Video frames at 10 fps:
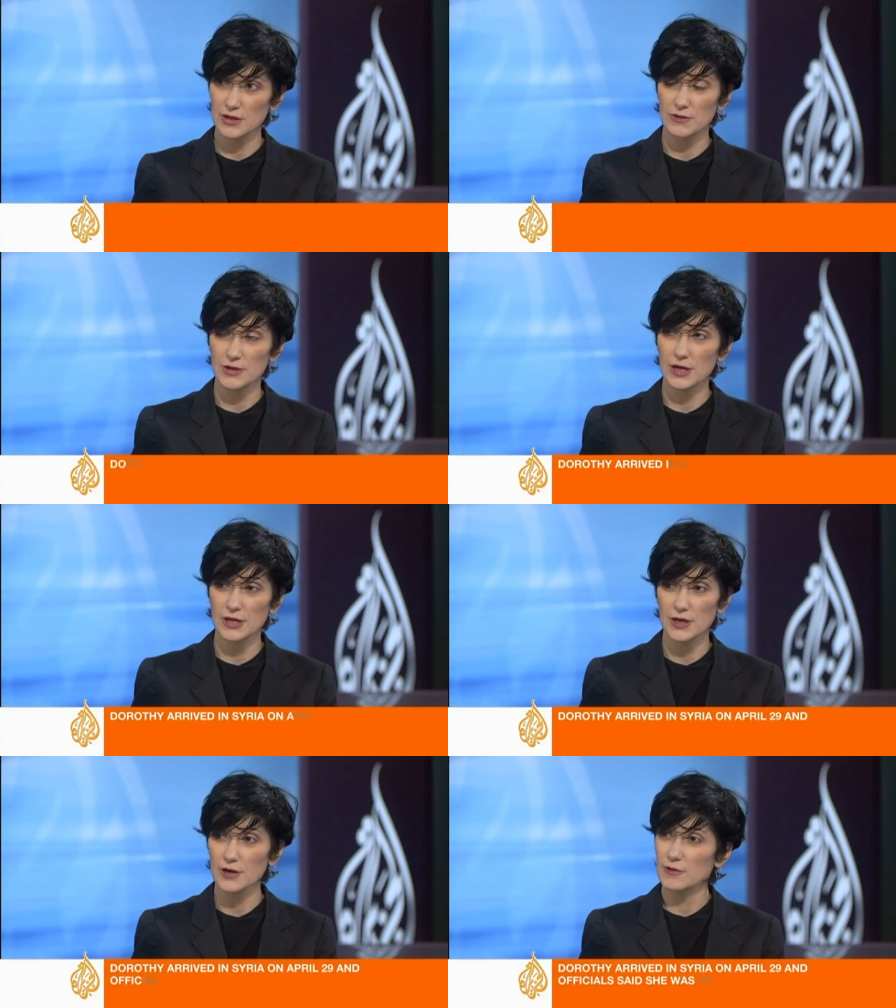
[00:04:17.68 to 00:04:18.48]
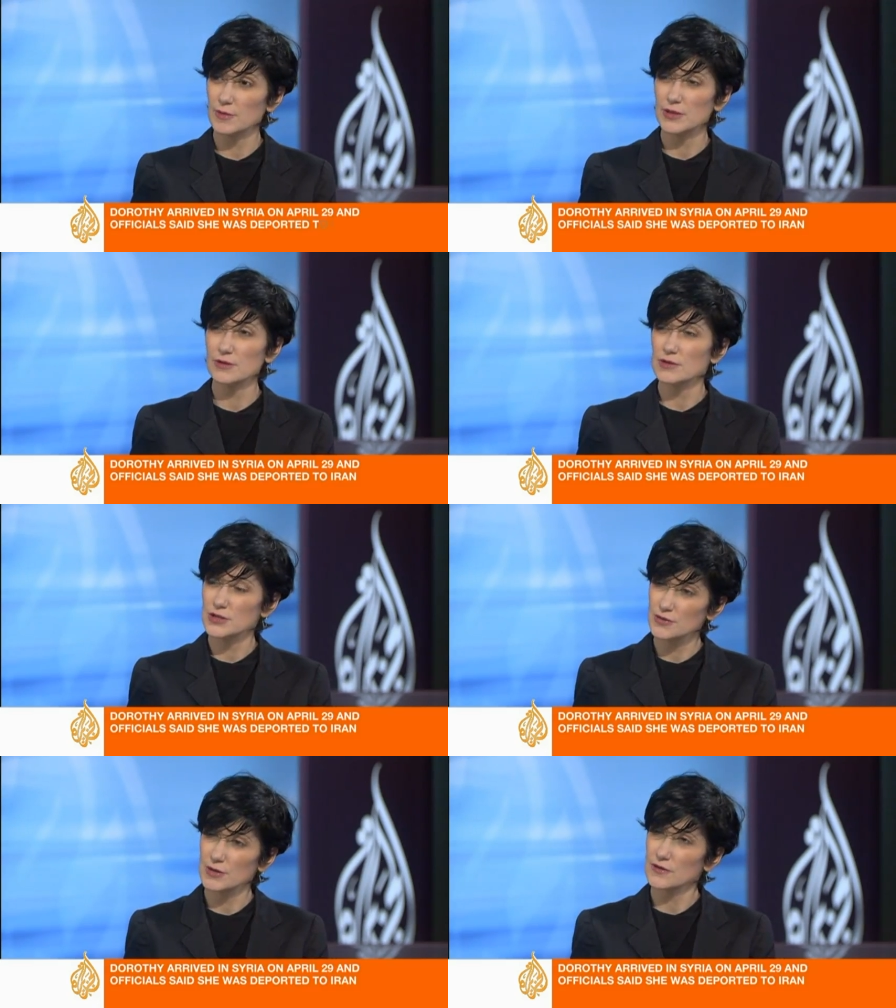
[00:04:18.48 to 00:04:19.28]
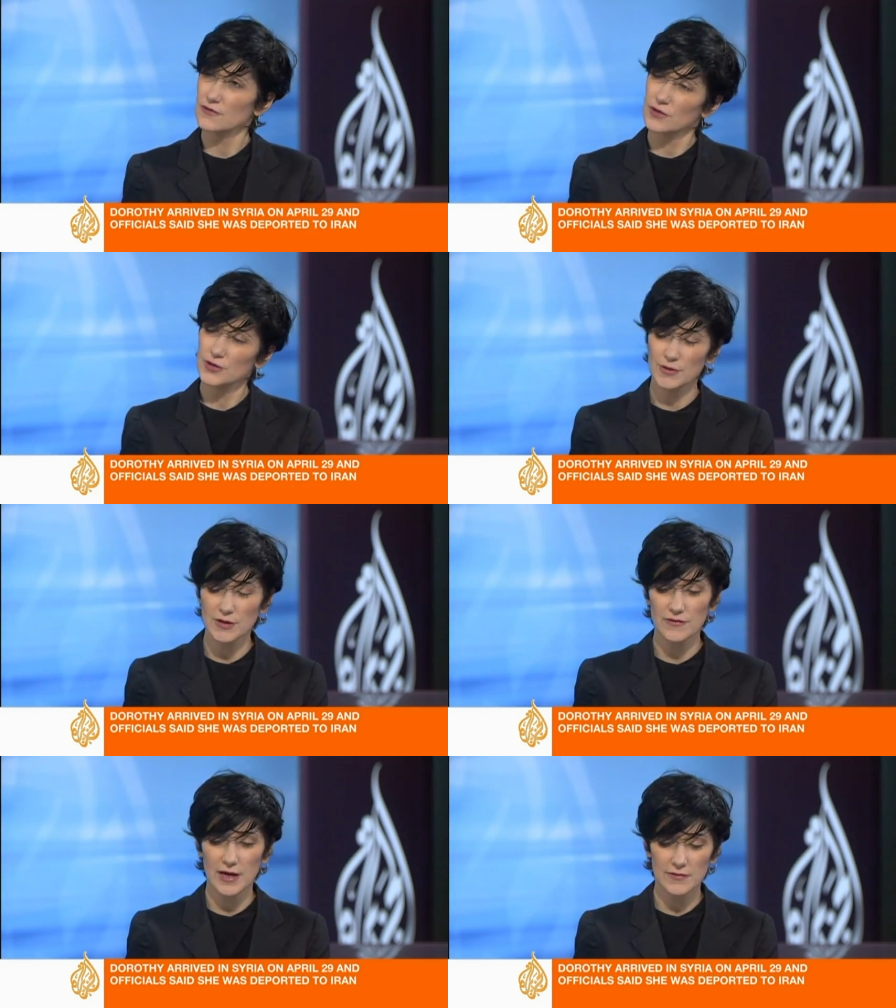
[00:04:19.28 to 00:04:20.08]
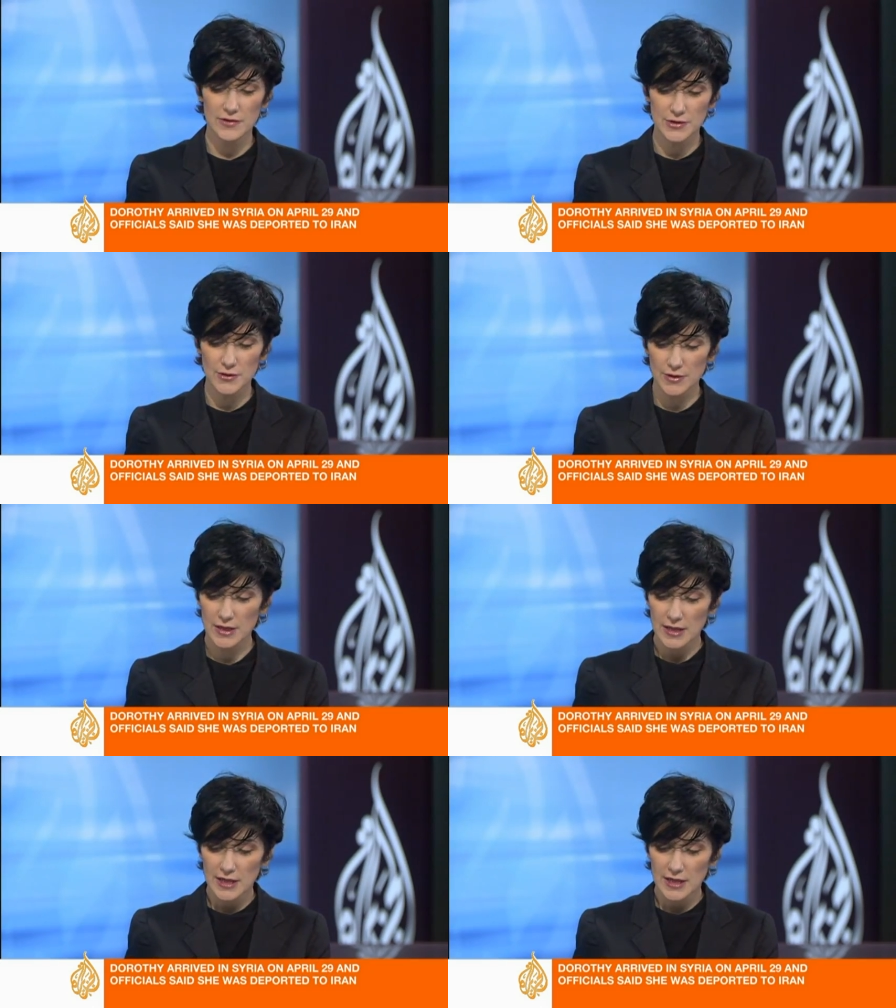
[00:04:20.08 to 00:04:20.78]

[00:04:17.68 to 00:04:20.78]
a young woman who was 24, 25 years old.